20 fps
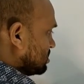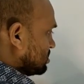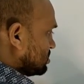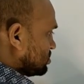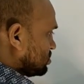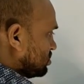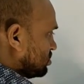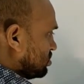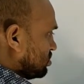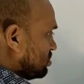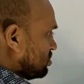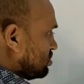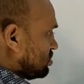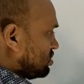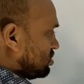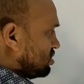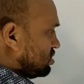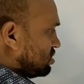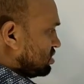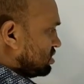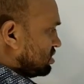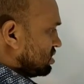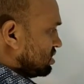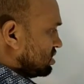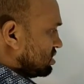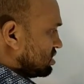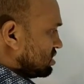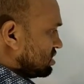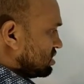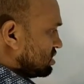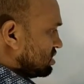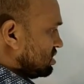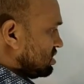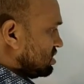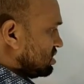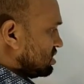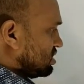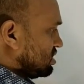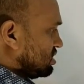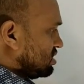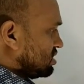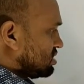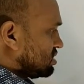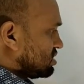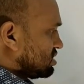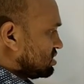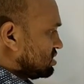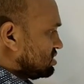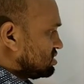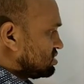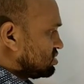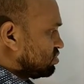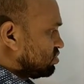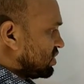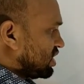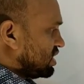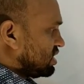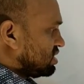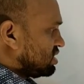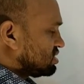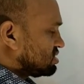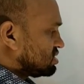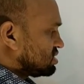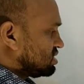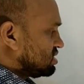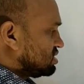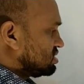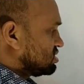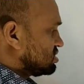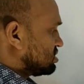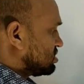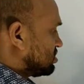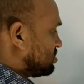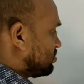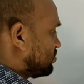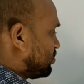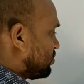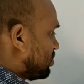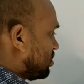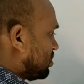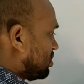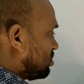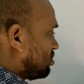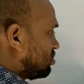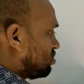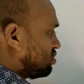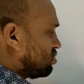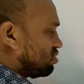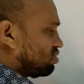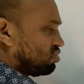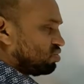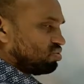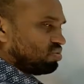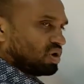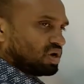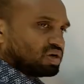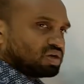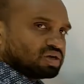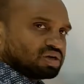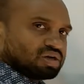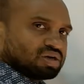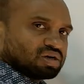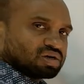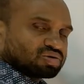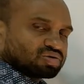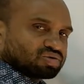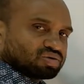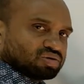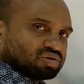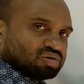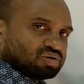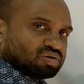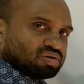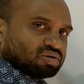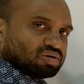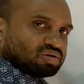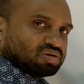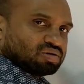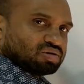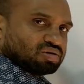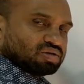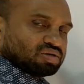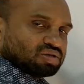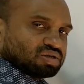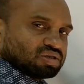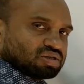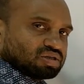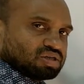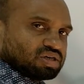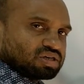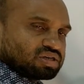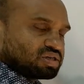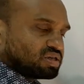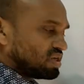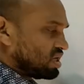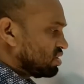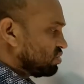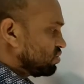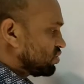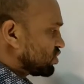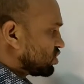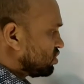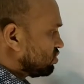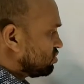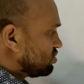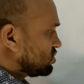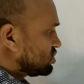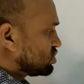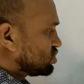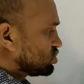So here this minus is for 1 electron that came from